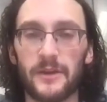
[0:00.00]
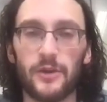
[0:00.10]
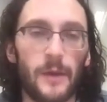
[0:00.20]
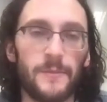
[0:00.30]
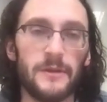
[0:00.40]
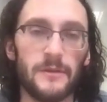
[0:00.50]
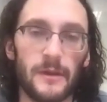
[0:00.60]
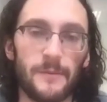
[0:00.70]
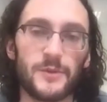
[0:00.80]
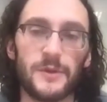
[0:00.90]

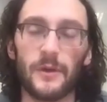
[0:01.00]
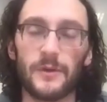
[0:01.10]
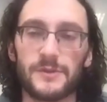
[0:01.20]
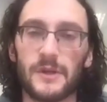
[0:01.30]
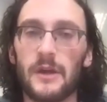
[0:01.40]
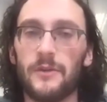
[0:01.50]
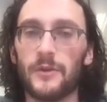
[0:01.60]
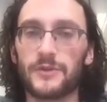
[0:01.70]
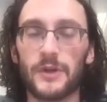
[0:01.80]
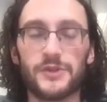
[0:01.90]
in between those
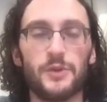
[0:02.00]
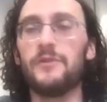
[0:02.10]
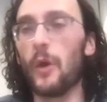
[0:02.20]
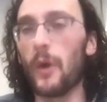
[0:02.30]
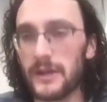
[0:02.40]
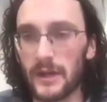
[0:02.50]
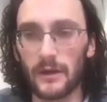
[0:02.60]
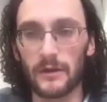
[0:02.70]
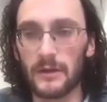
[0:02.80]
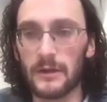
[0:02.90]
calls, you have no
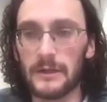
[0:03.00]
idea